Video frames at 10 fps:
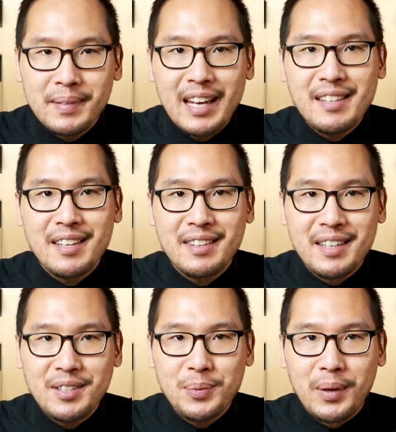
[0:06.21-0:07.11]
into
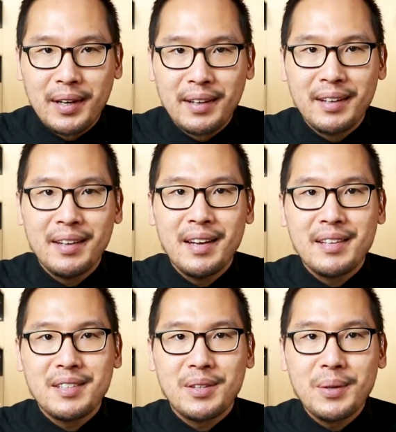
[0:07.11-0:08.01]
this one.
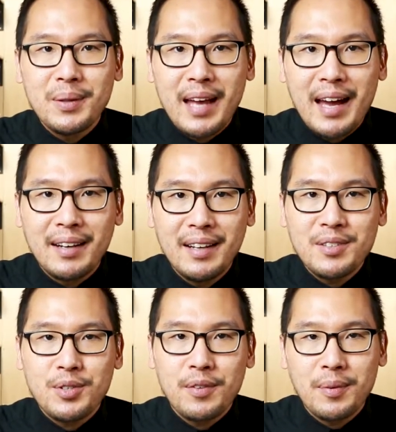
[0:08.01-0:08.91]
To do that, let's
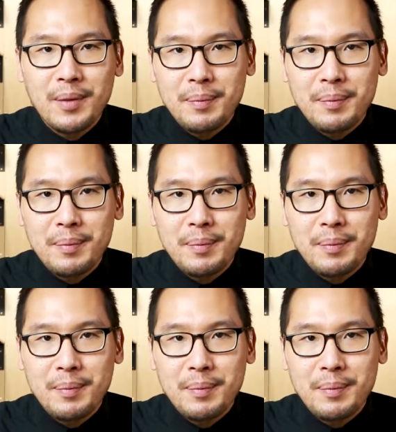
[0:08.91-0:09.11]
start from the